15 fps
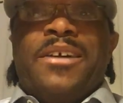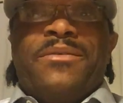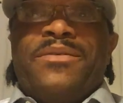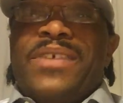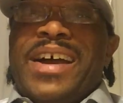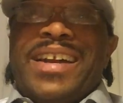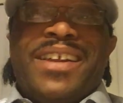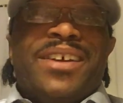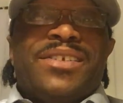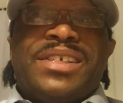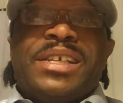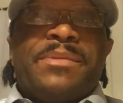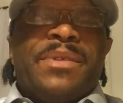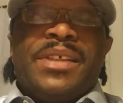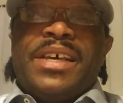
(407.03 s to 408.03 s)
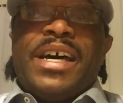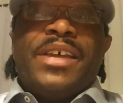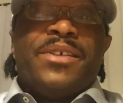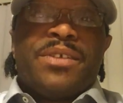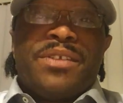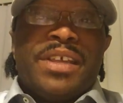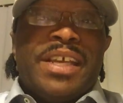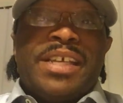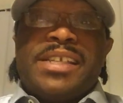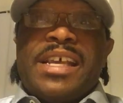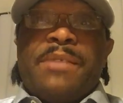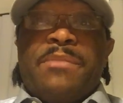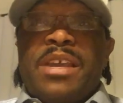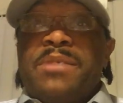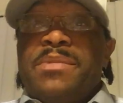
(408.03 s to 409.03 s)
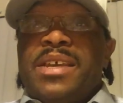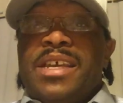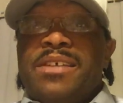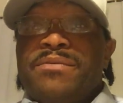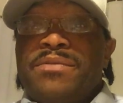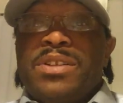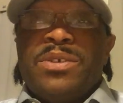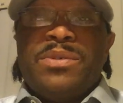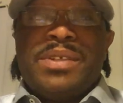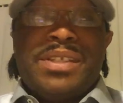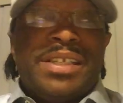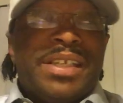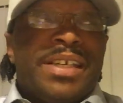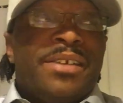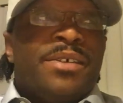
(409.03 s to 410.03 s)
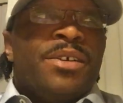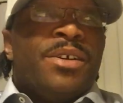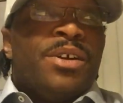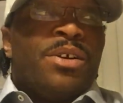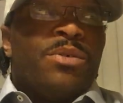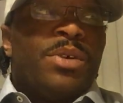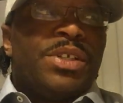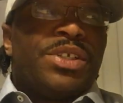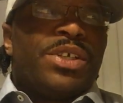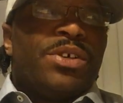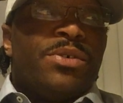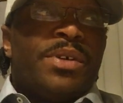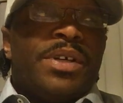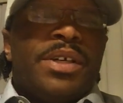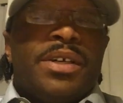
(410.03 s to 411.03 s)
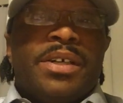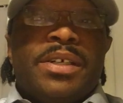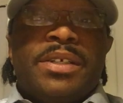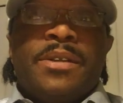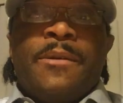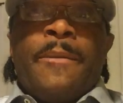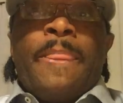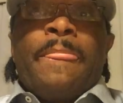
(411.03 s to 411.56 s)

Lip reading: Find out some of the other things that may be influencing what's going on.